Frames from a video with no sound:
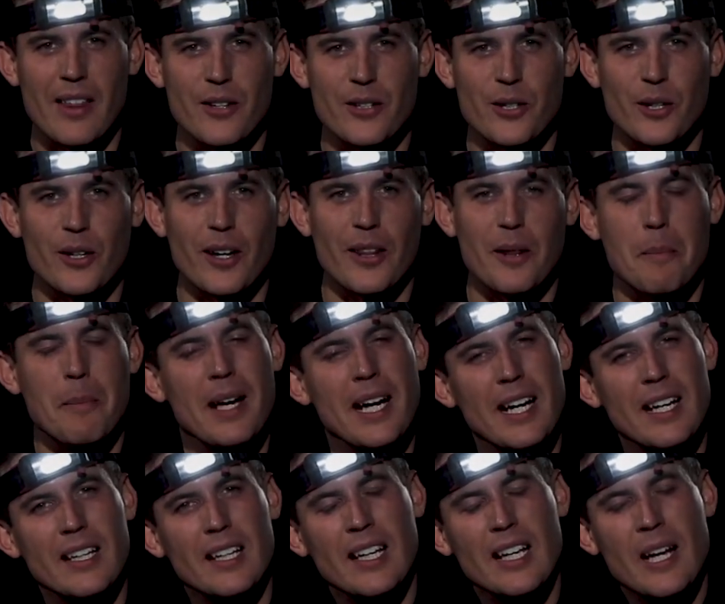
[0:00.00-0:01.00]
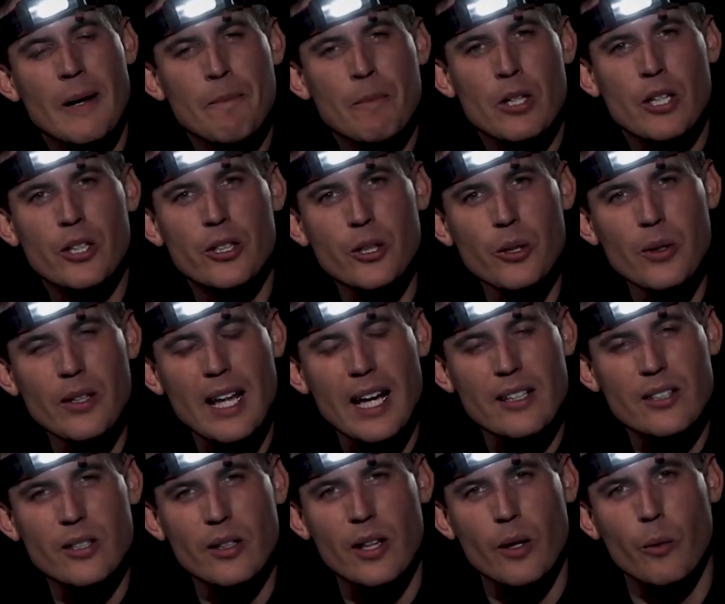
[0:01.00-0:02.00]
the dirt on the paint, you're doing
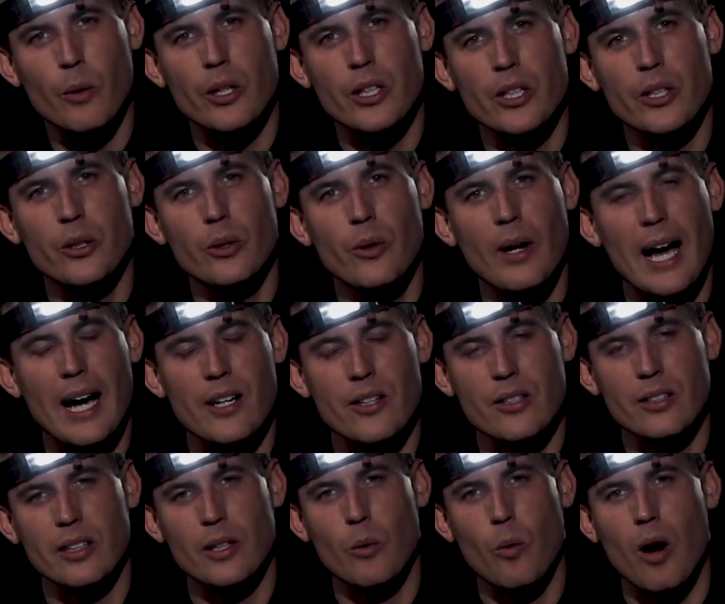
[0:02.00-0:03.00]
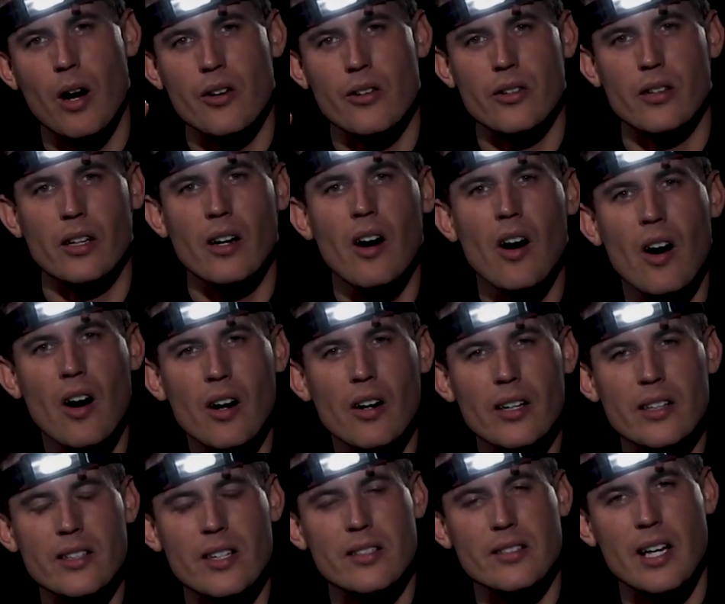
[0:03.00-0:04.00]
that so that when you actually wash the car,
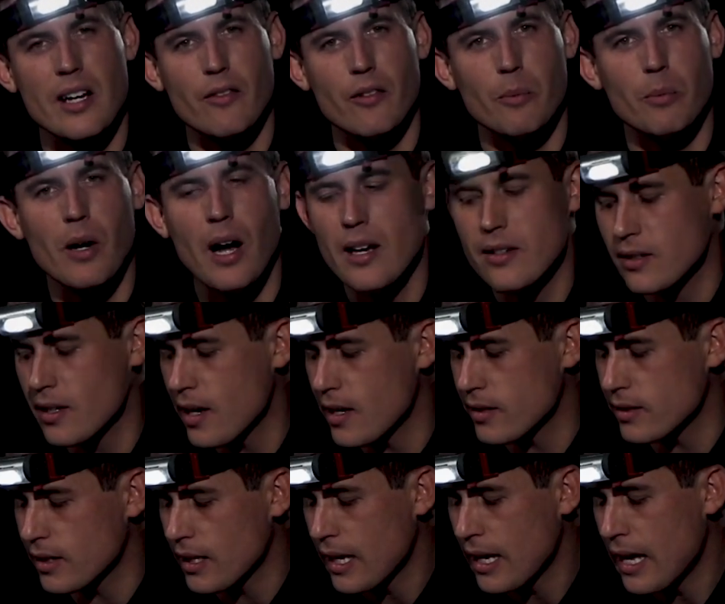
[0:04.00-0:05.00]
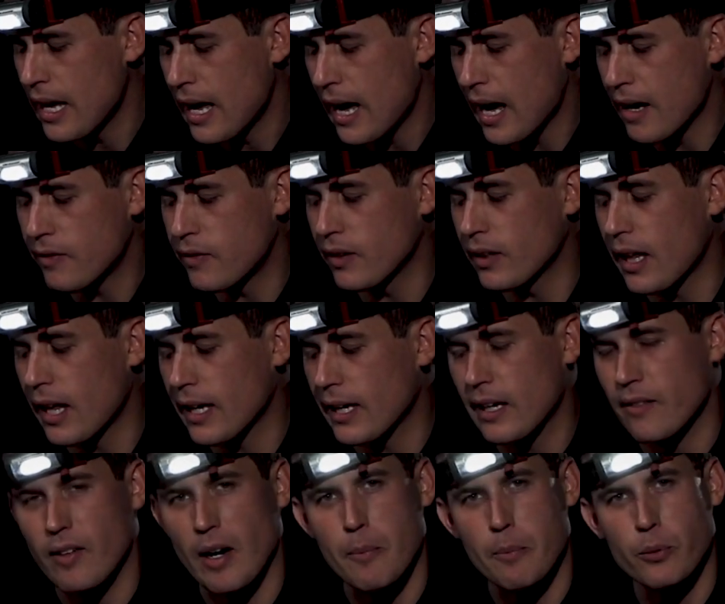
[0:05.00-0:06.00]
it's a safer process. I feel like
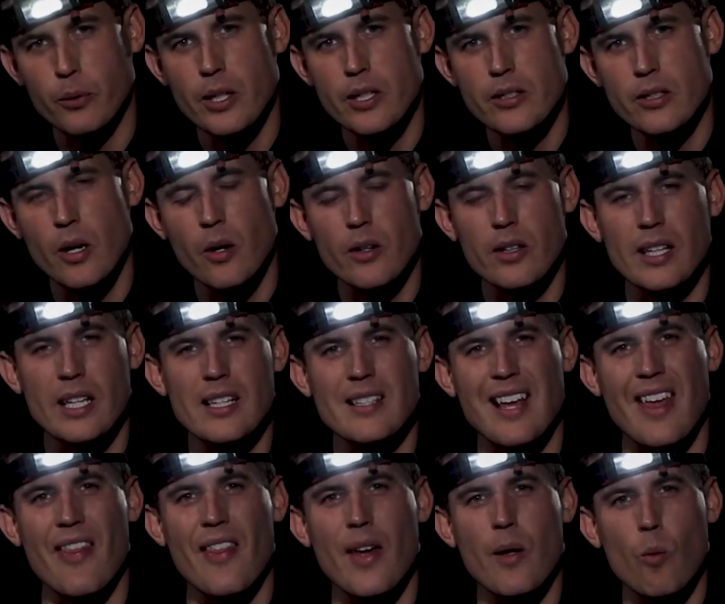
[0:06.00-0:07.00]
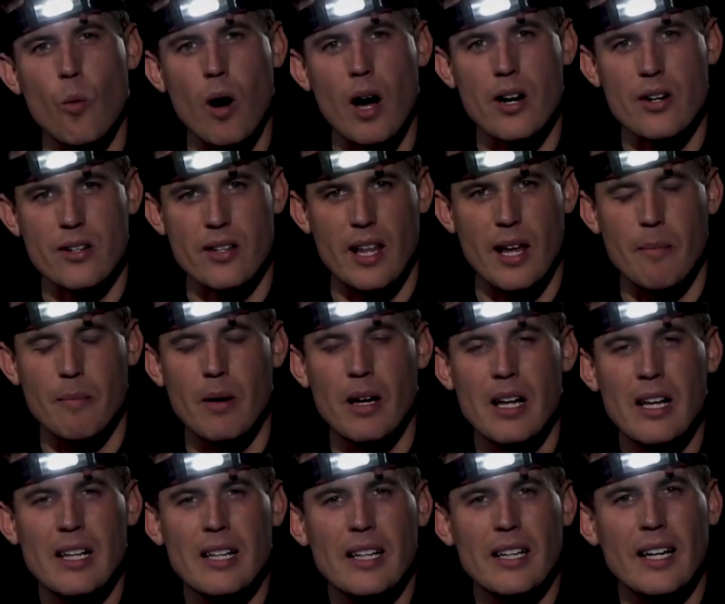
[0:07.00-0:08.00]
if I pre-soak these and then wash them,
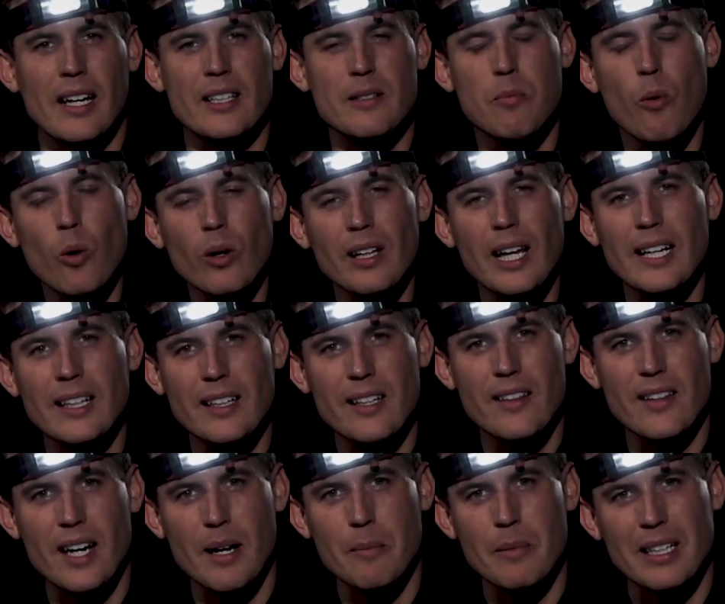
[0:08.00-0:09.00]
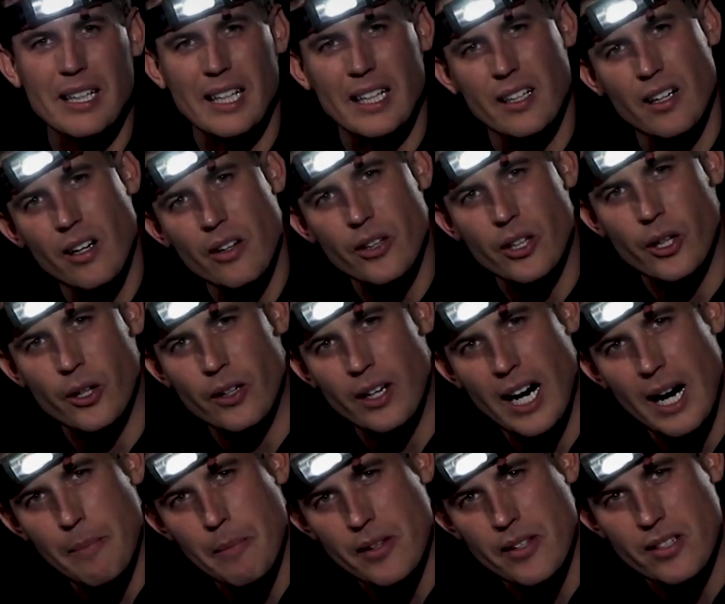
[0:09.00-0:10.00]
it's more likely that I'm gonna get all the
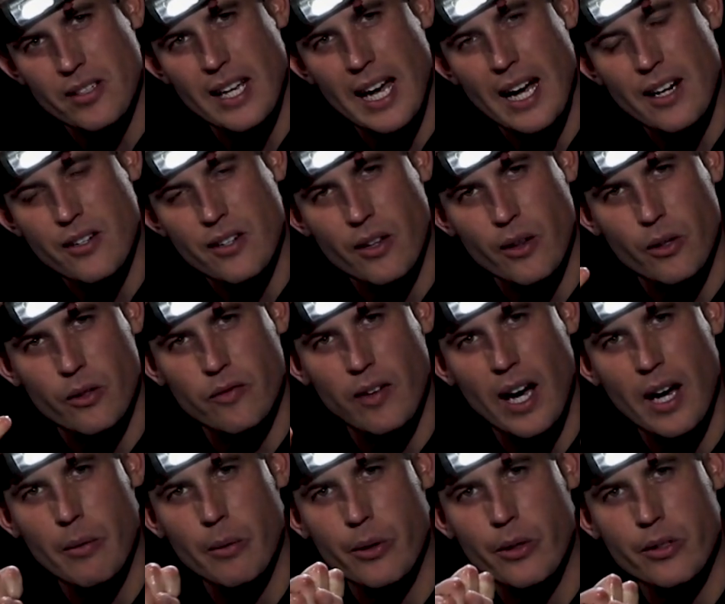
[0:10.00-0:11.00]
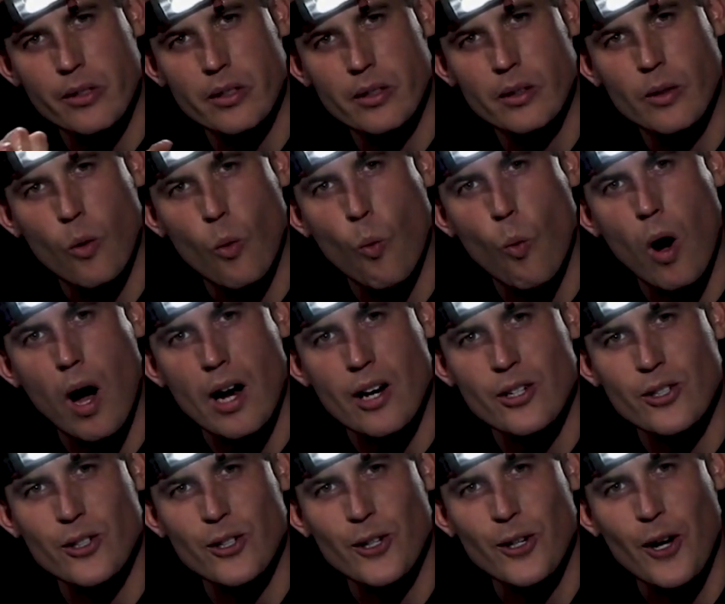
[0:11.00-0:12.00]
crap that's attached to those fibers
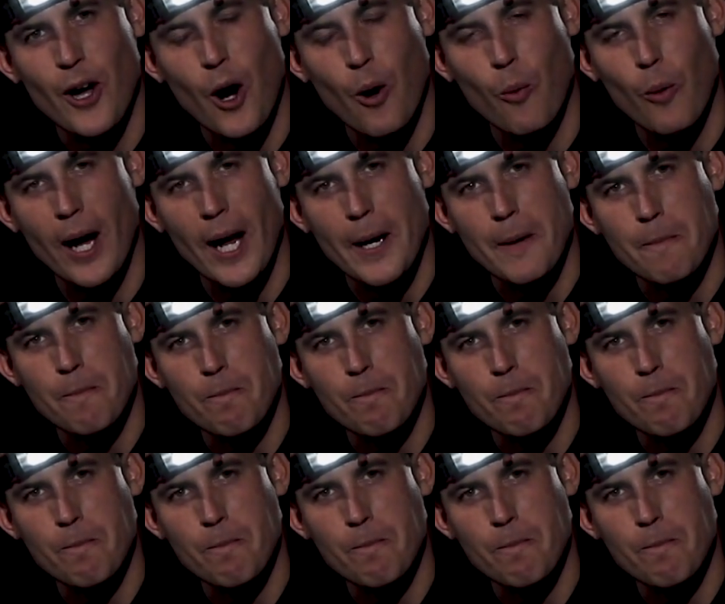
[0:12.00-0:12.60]
washed away.